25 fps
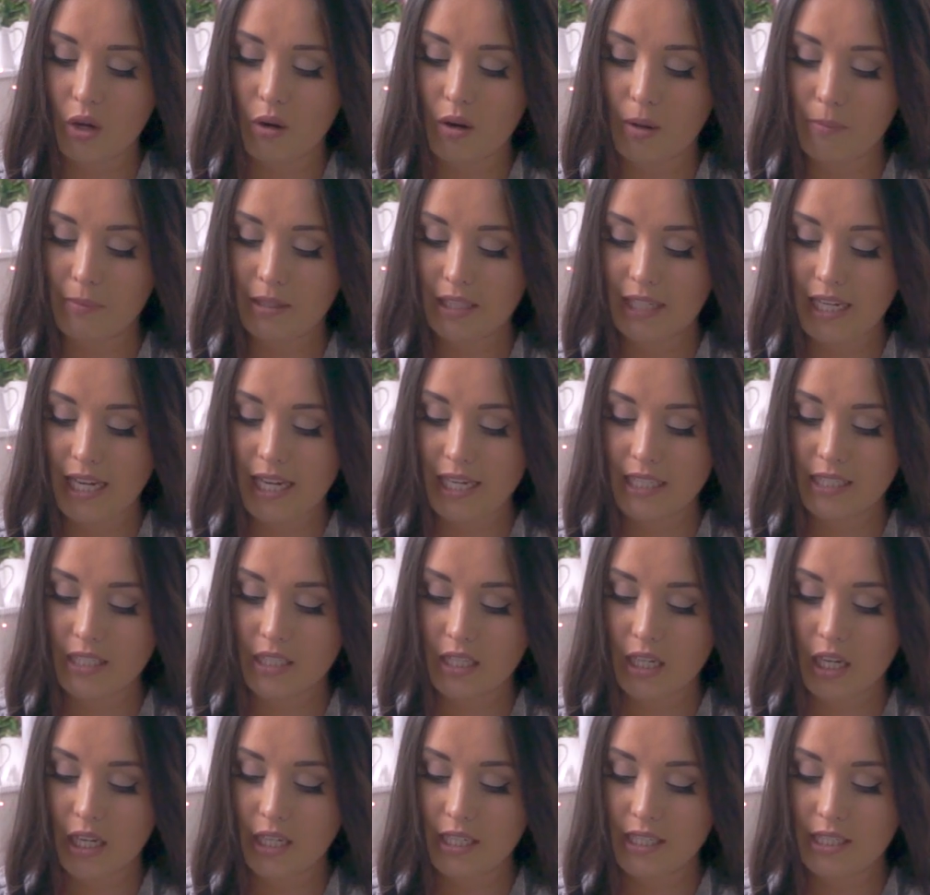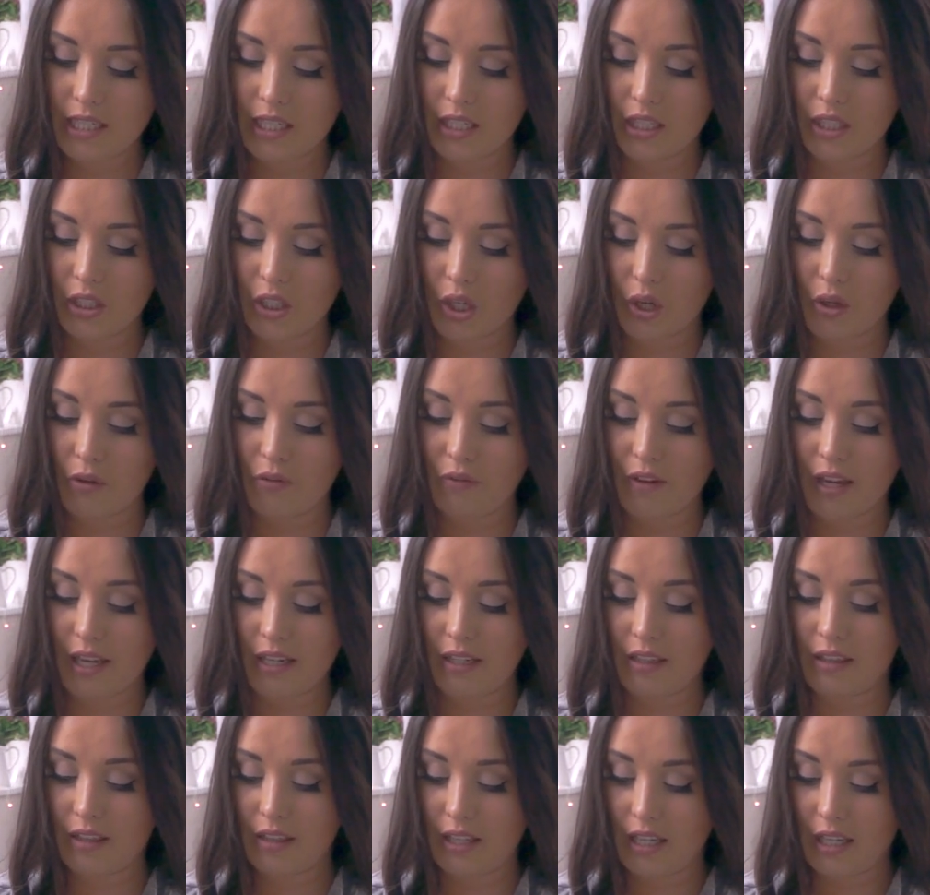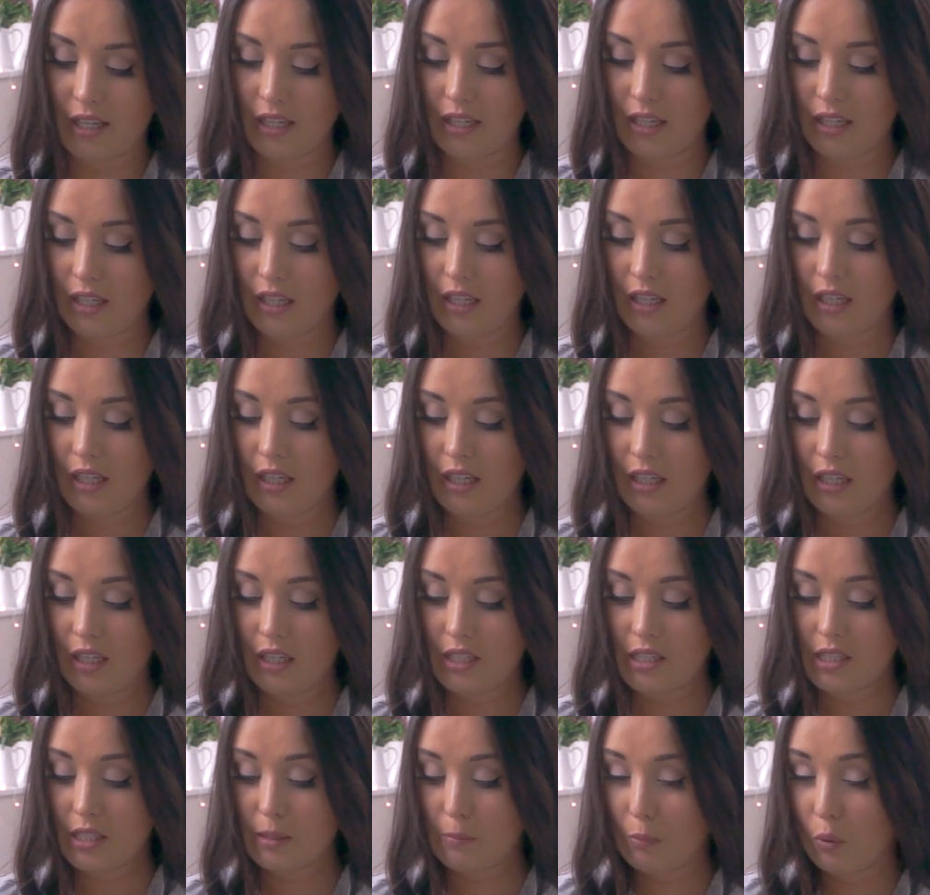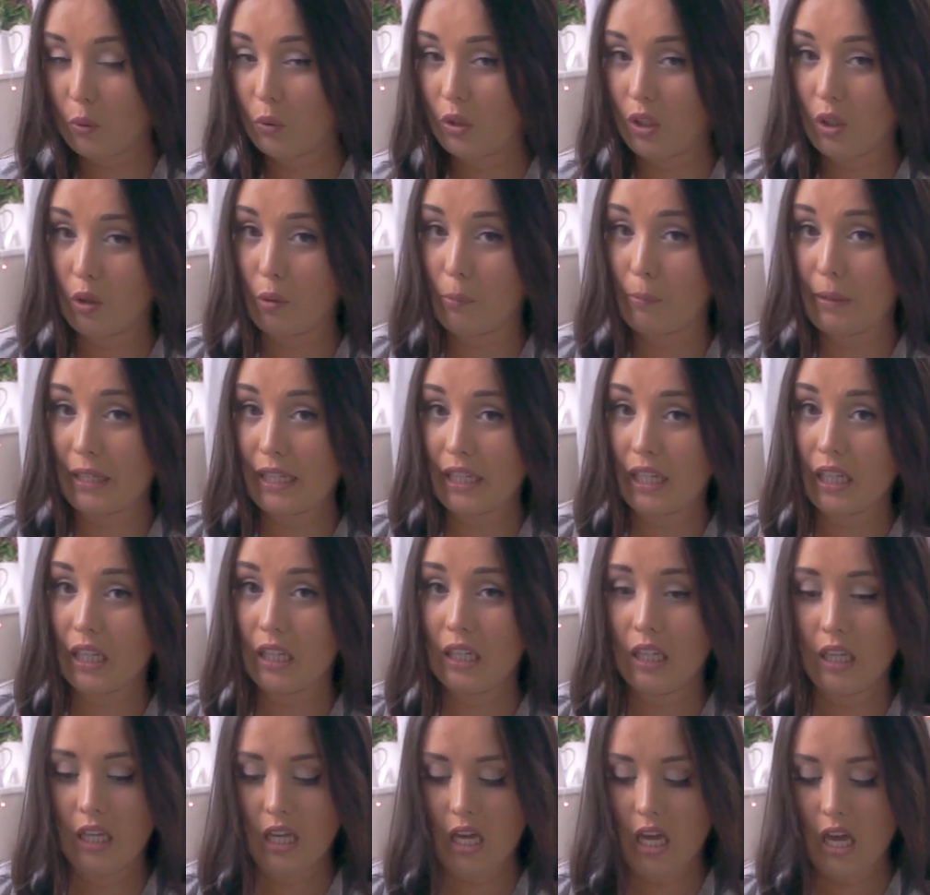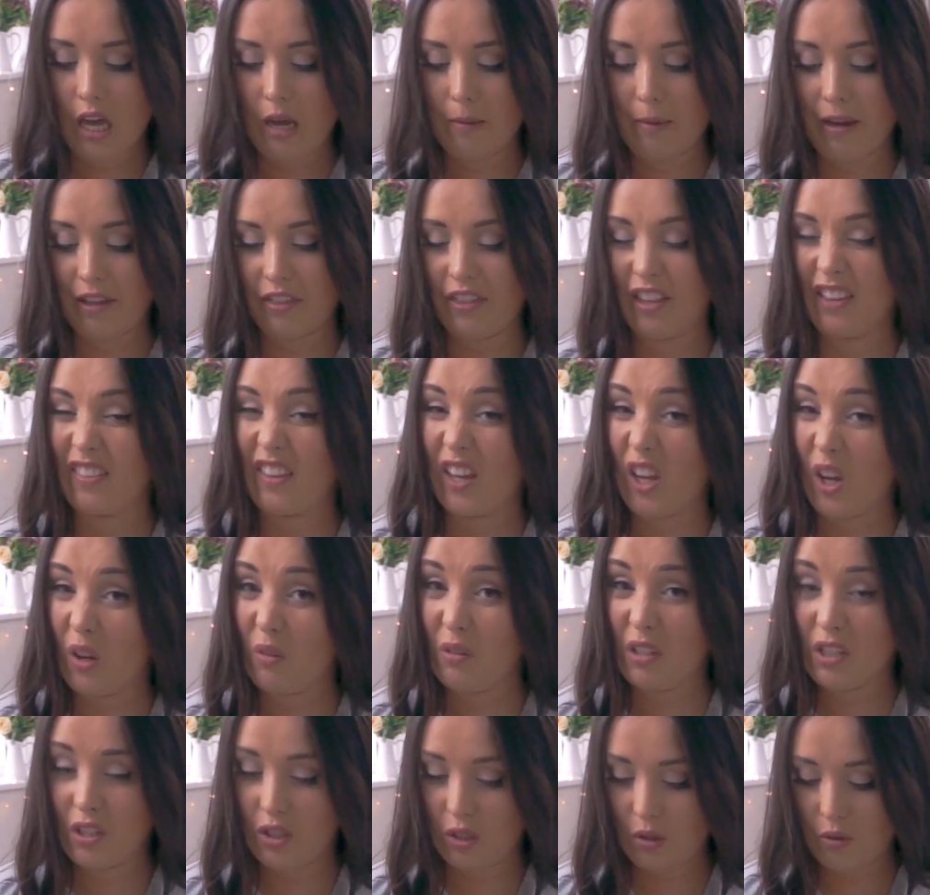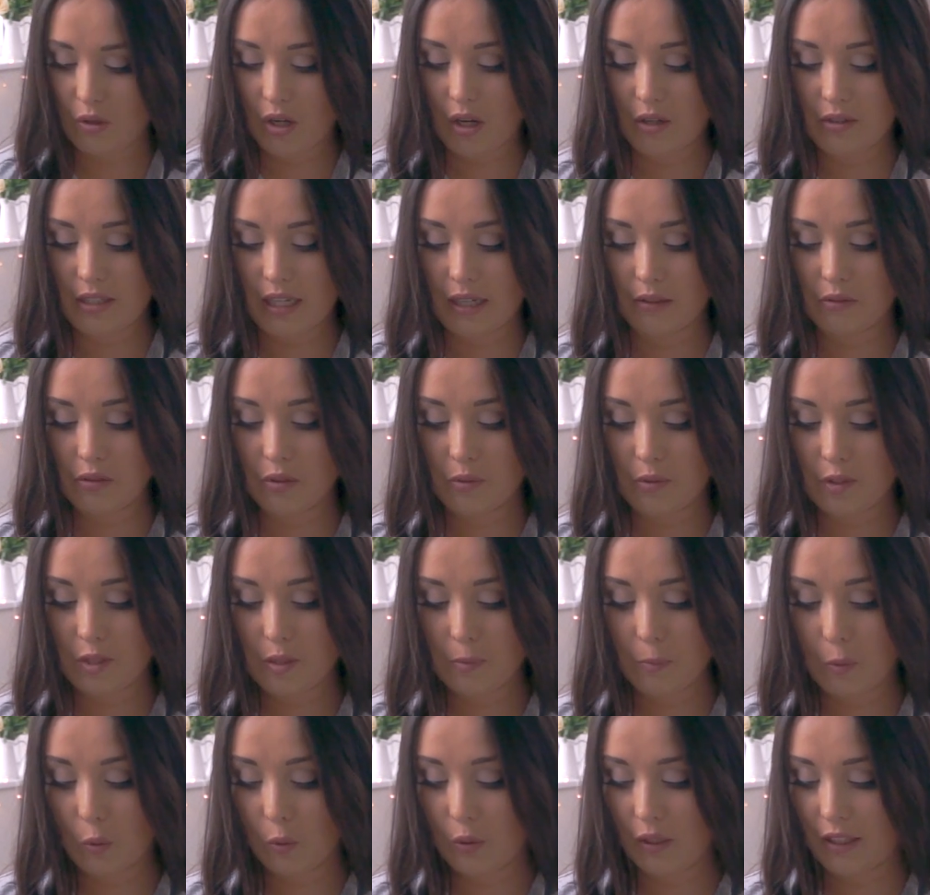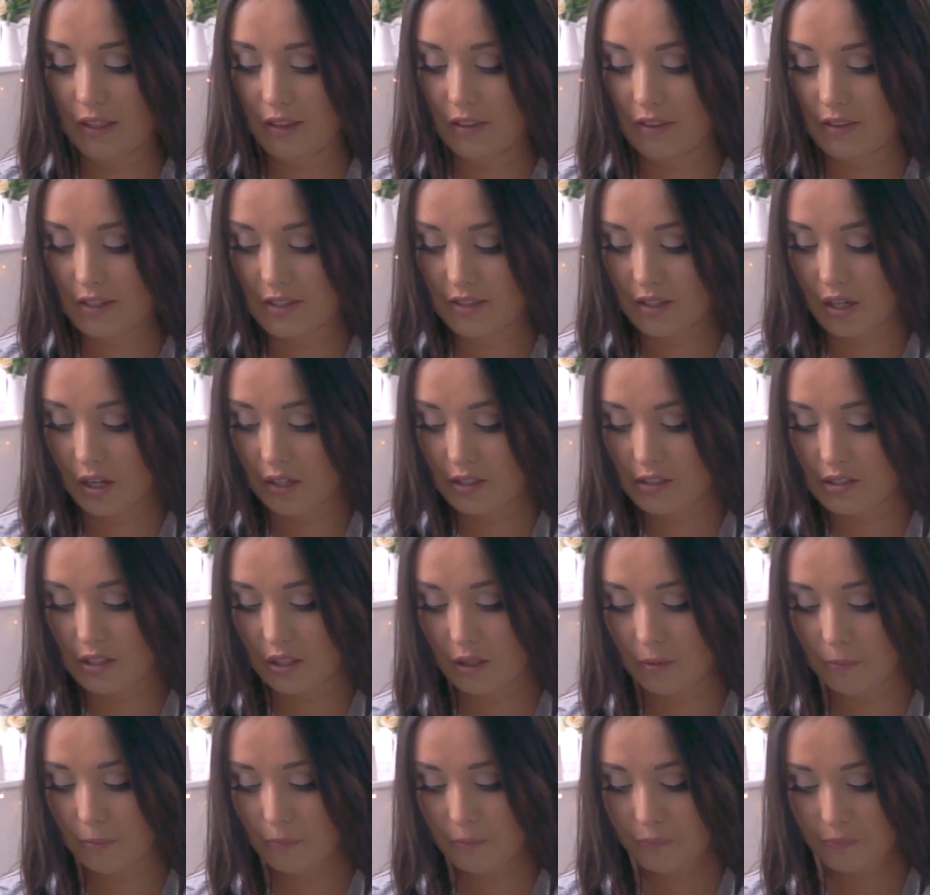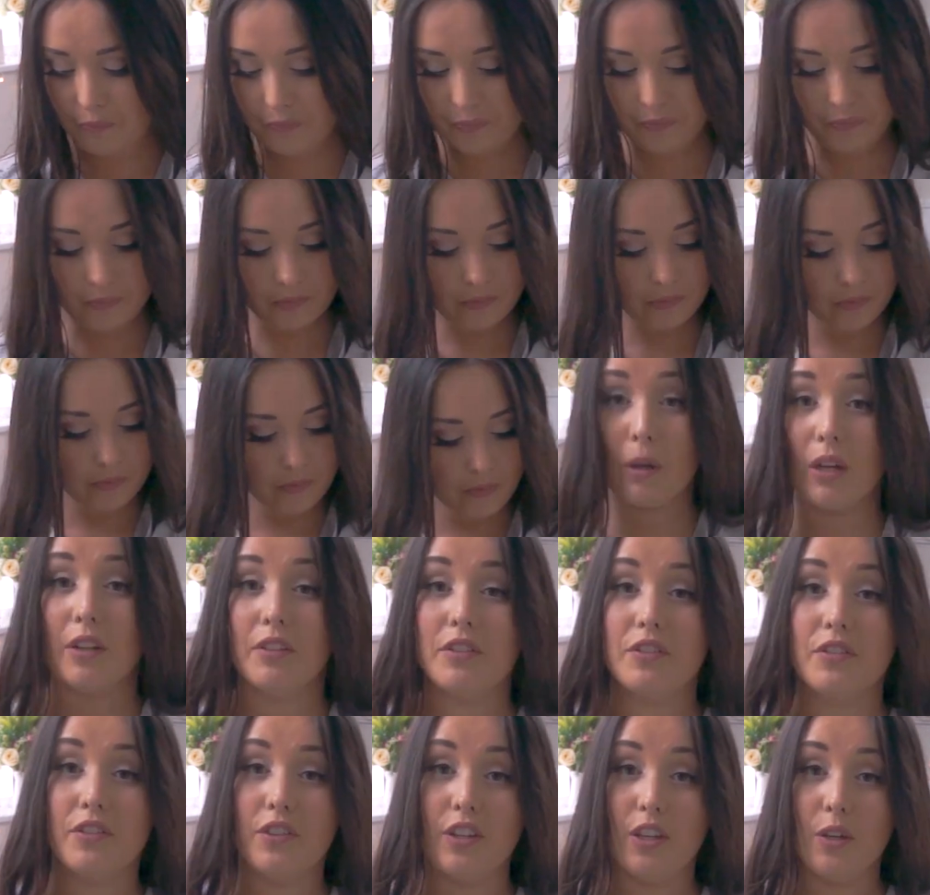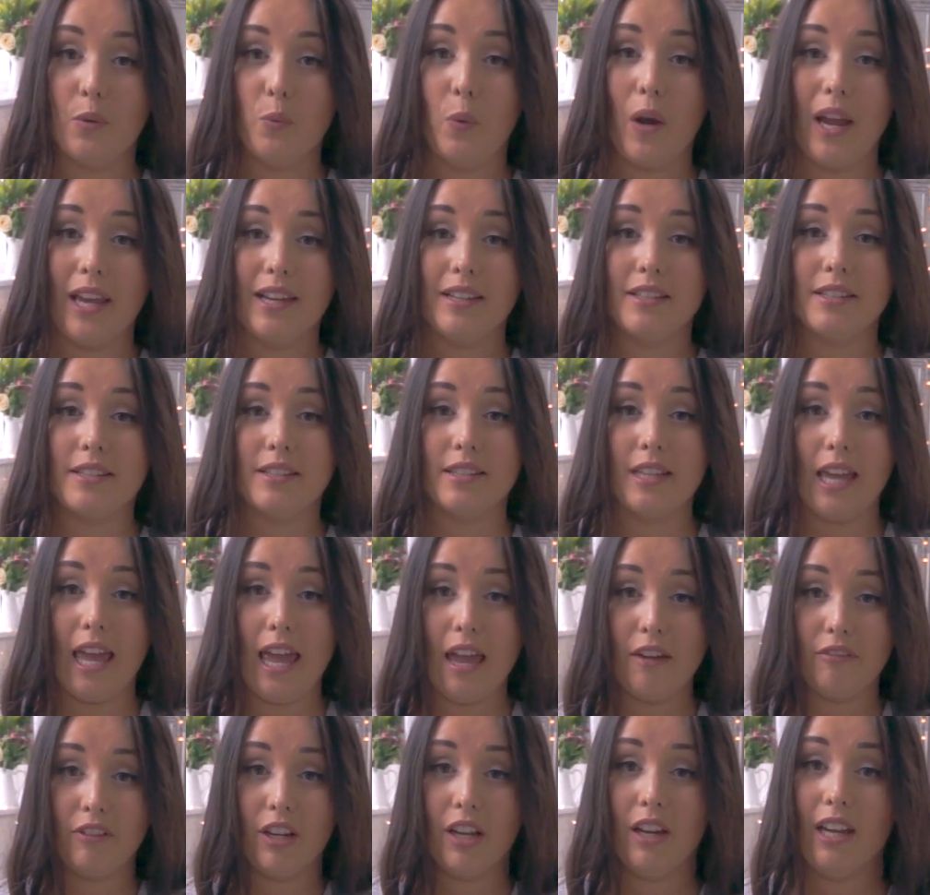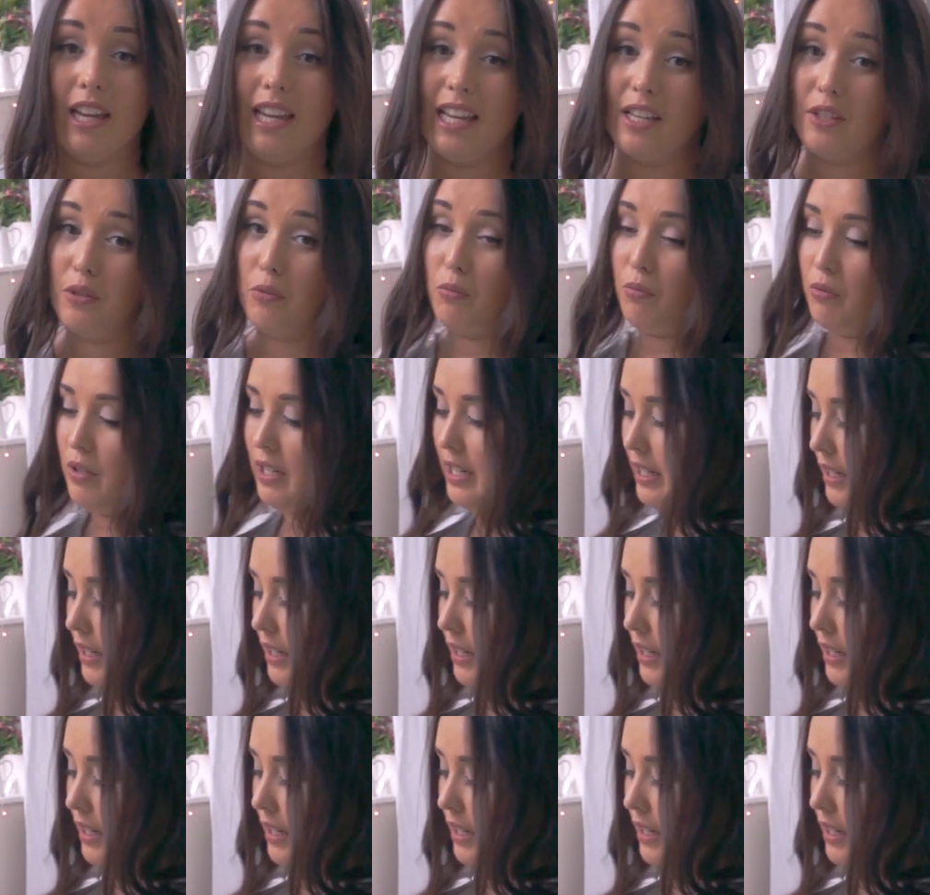so I'm glad I didn't go for anything smaller or bigger. I think they only do go down to a small in this item, but the waist area is